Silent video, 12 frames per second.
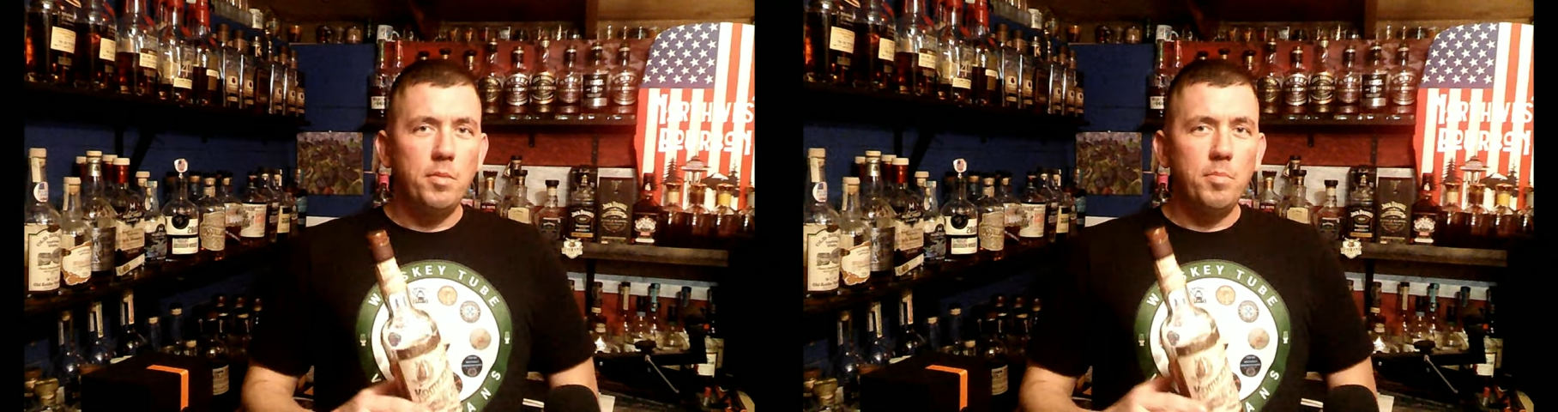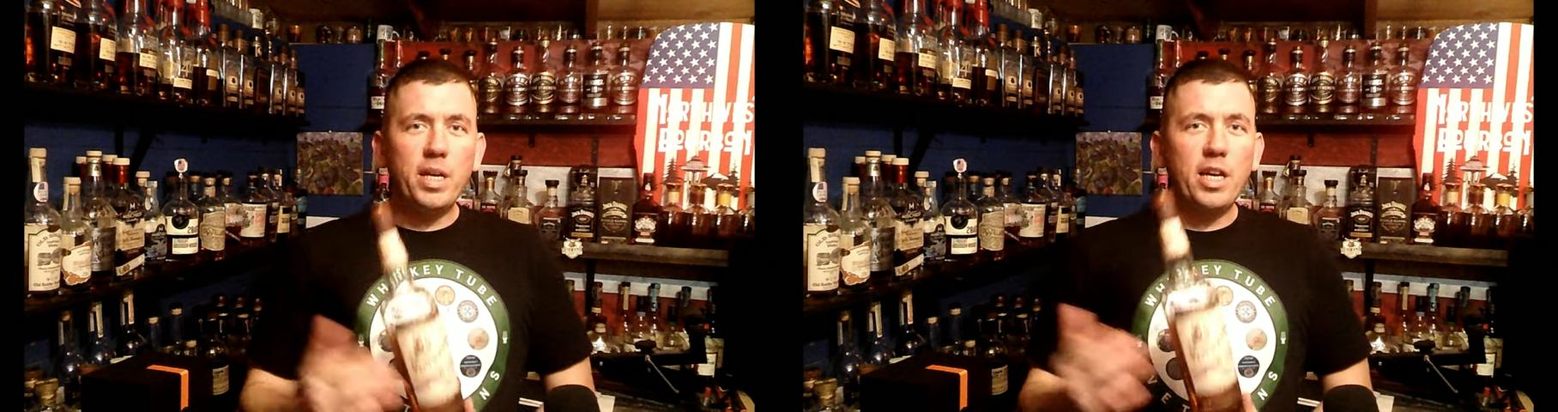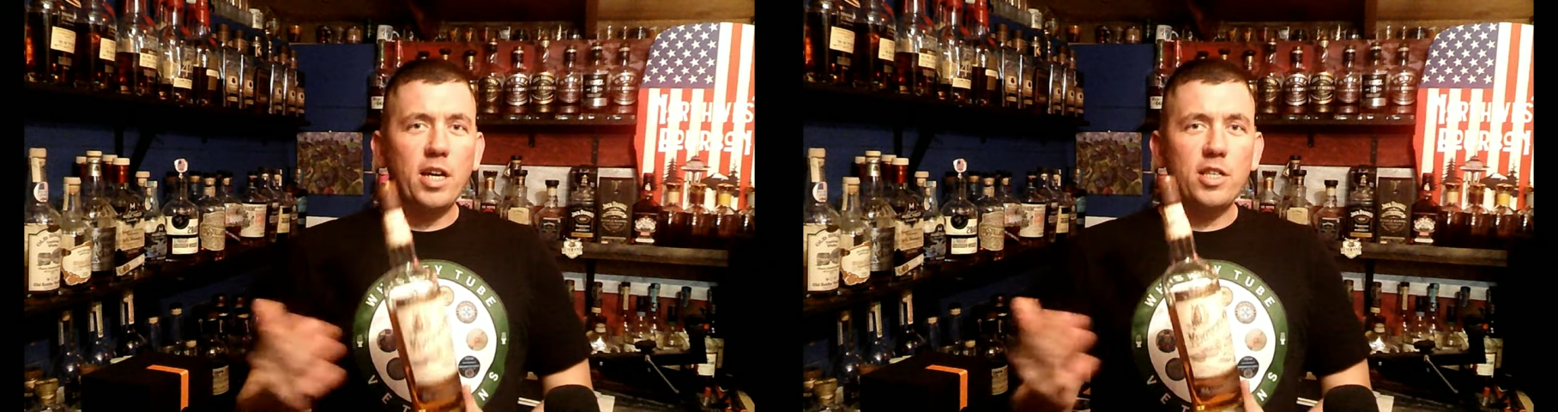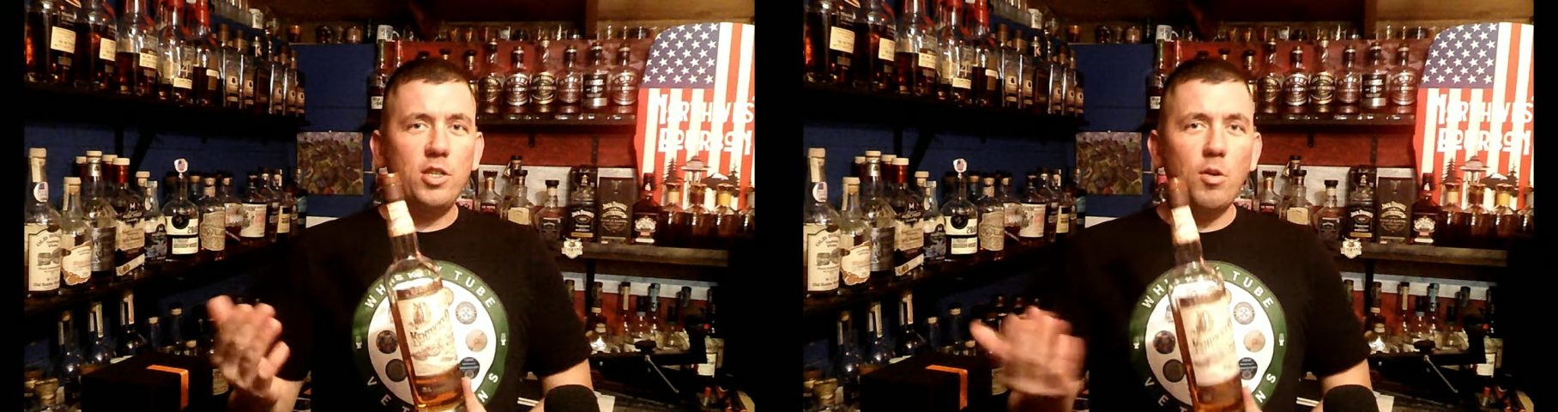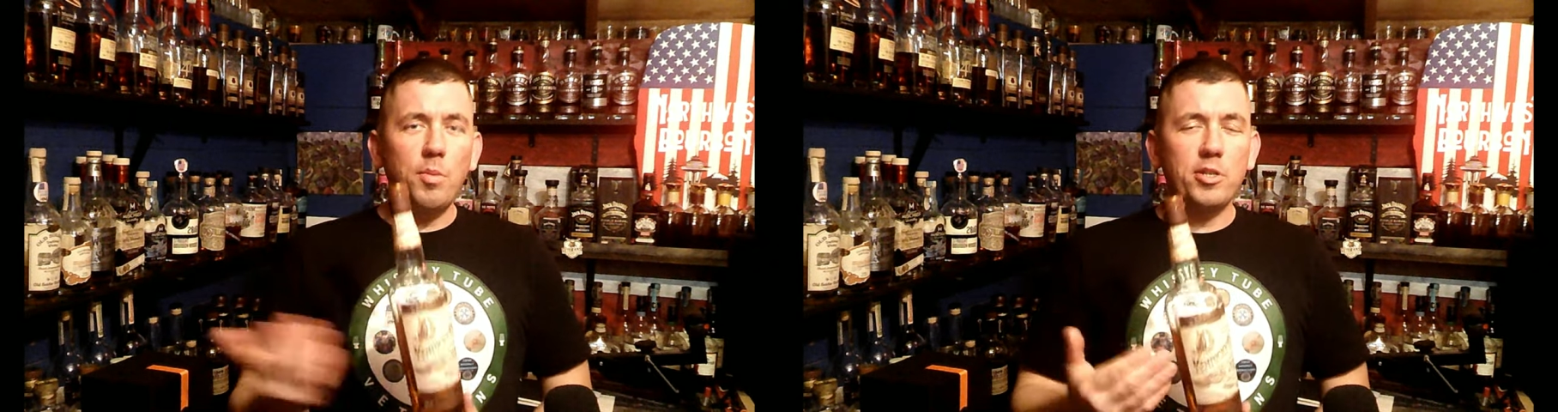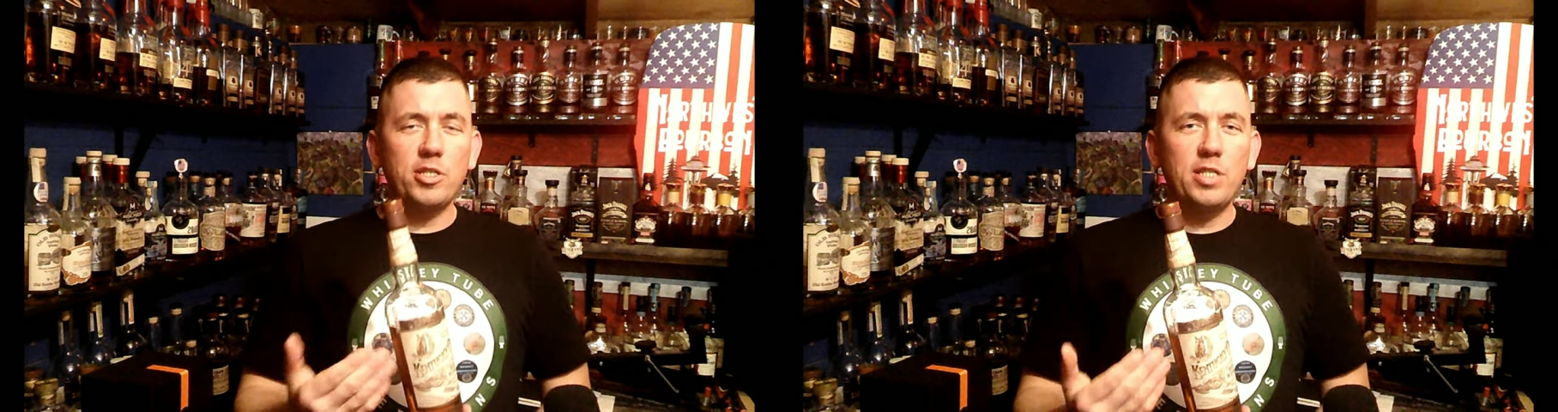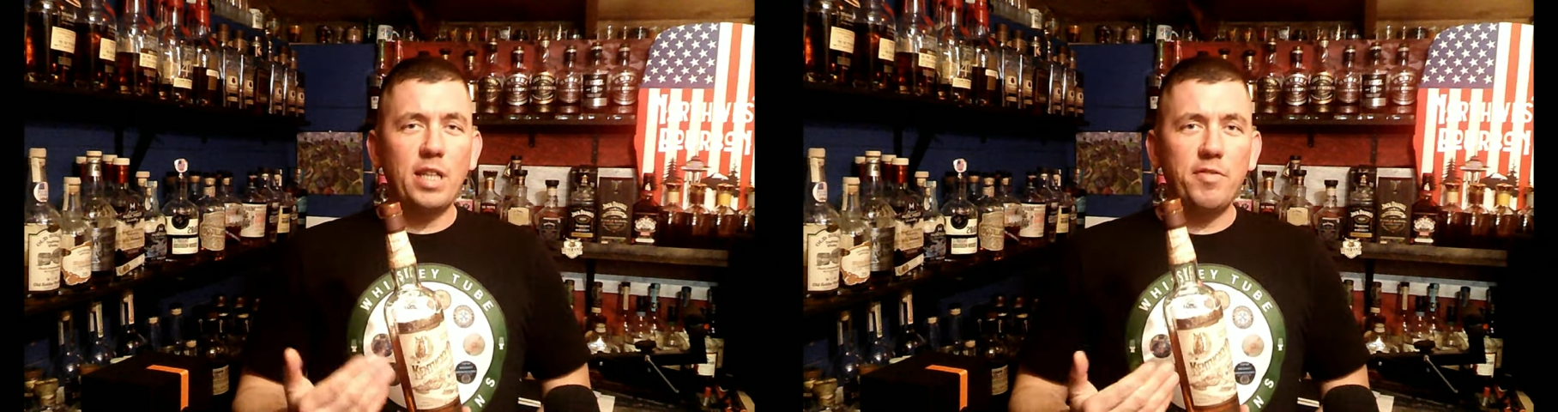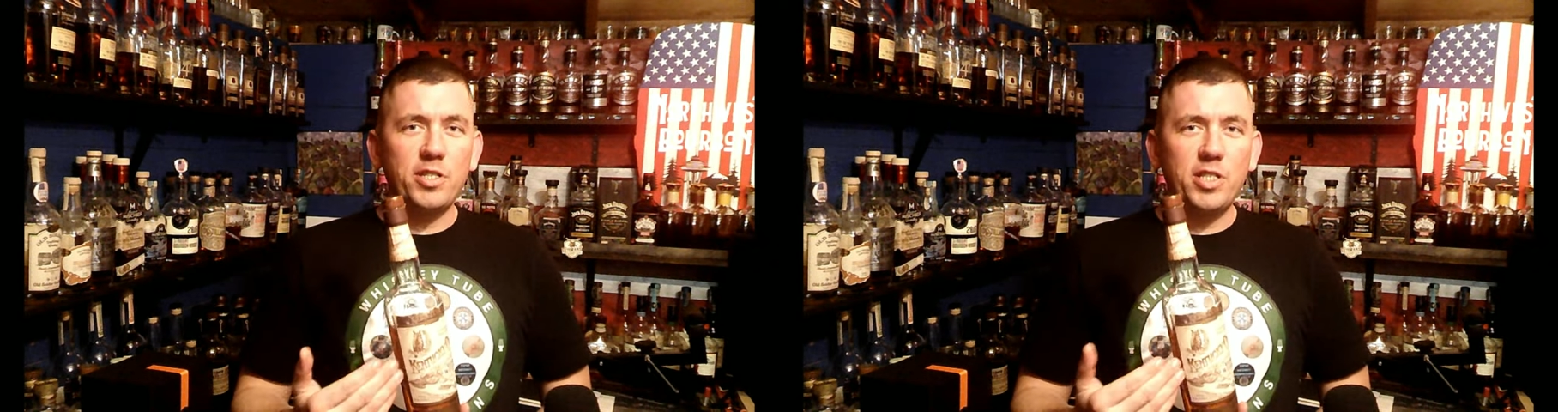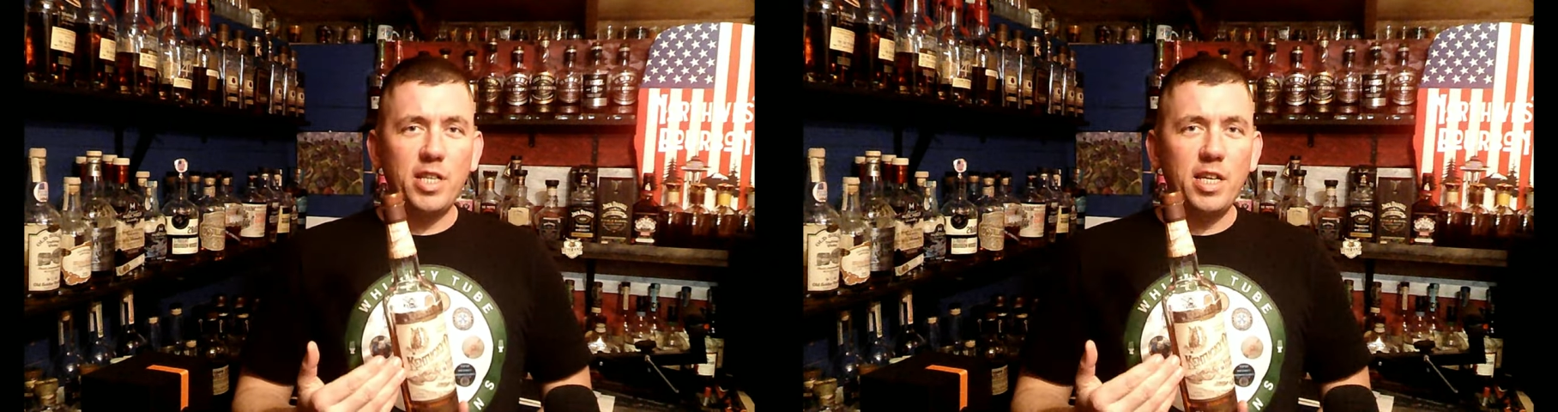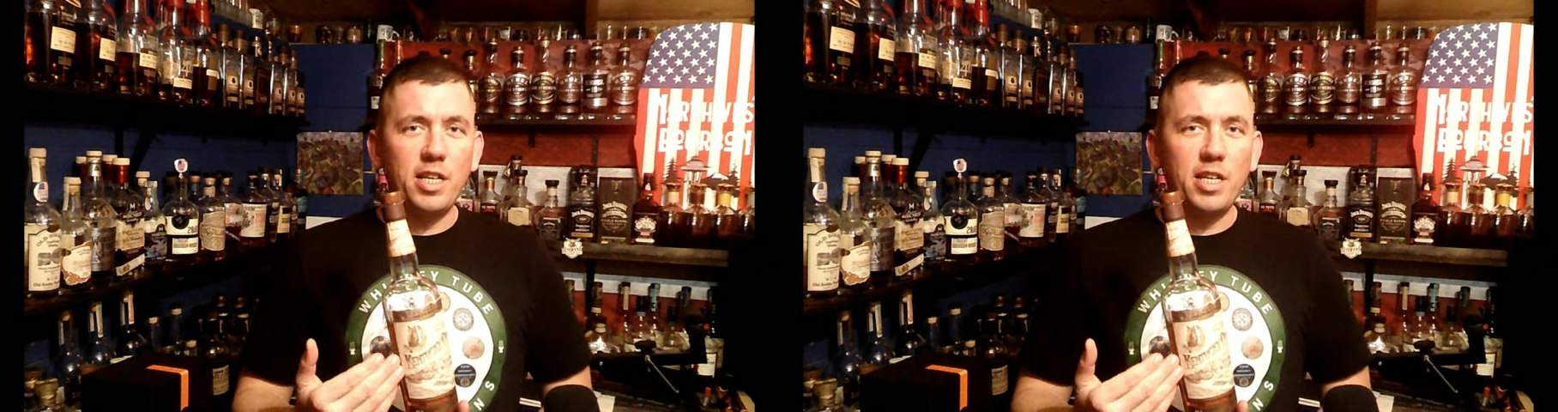because you almost never see